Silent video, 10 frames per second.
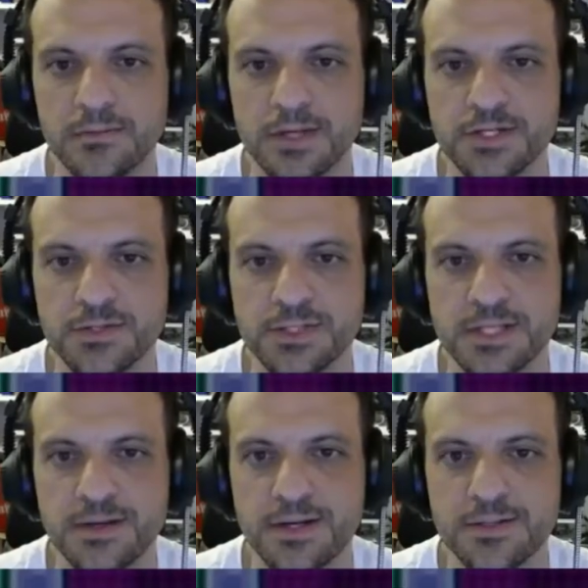Racial
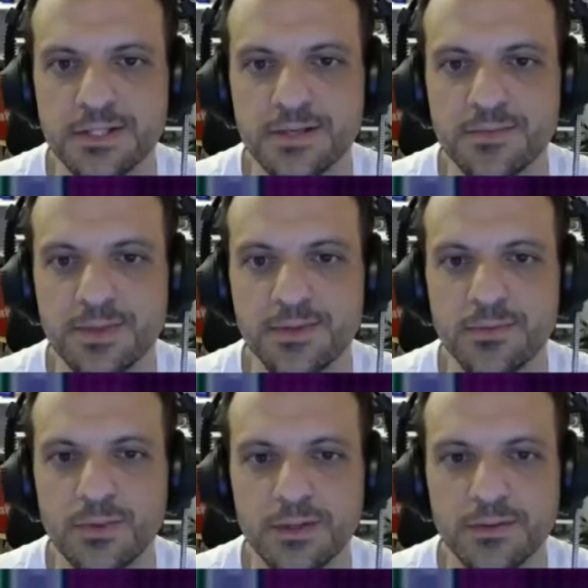stereotype. We're in the
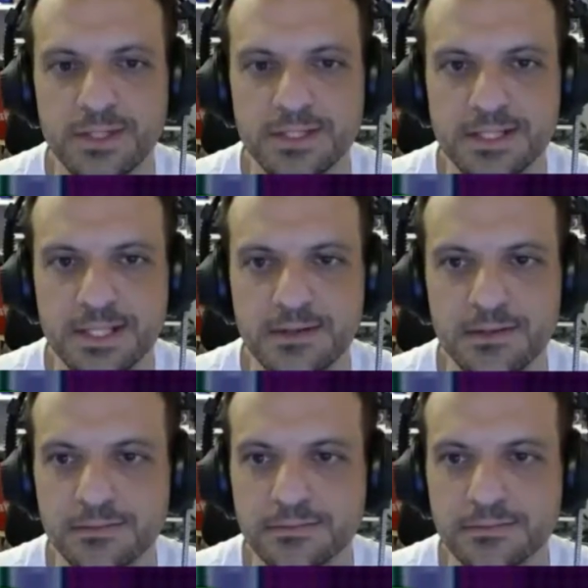Wild West now.